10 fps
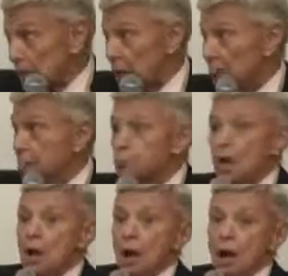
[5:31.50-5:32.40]
And
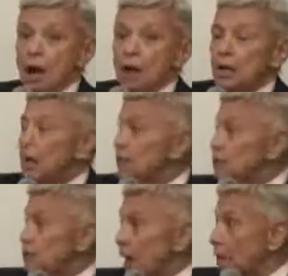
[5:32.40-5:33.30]
it
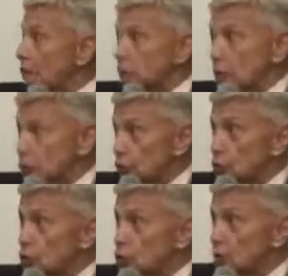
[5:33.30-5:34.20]
is absolutely
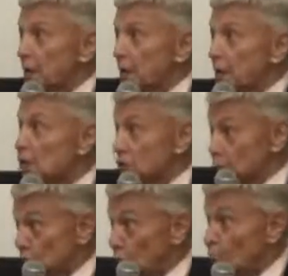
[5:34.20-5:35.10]
true that Japan has
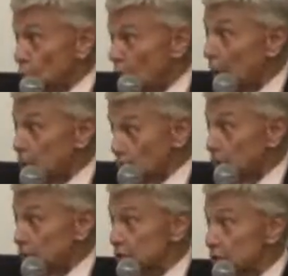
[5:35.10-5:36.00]
some real
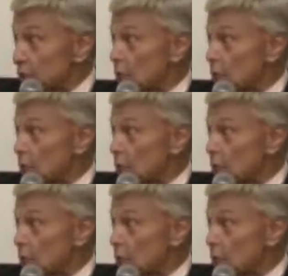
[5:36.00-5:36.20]
problems.